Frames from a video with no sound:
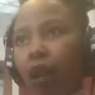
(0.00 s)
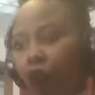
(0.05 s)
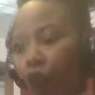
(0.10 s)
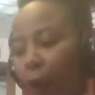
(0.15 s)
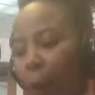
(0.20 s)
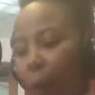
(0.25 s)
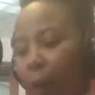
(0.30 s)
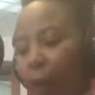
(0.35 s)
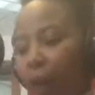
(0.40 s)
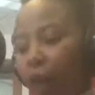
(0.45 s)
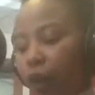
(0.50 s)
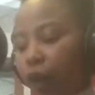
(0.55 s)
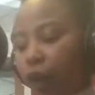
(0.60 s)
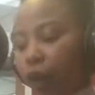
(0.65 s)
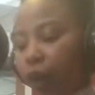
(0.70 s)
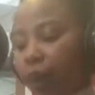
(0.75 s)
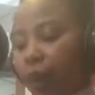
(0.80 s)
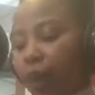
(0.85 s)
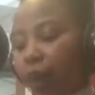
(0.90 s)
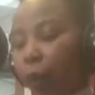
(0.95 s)
compared
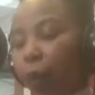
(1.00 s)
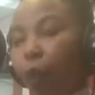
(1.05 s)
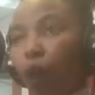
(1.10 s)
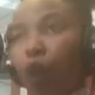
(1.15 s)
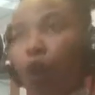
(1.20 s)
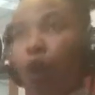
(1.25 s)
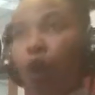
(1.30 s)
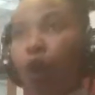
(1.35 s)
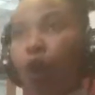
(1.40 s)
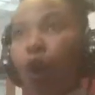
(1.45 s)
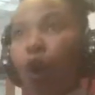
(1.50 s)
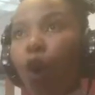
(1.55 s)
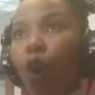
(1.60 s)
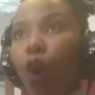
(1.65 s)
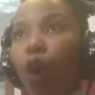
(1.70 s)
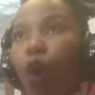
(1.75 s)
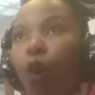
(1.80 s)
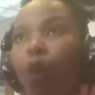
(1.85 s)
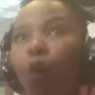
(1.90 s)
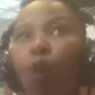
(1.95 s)
to somebody
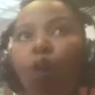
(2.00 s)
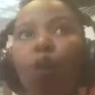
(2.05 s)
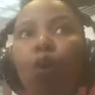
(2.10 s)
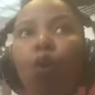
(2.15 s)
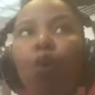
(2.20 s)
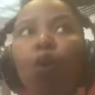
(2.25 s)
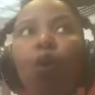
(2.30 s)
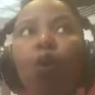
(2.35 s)
who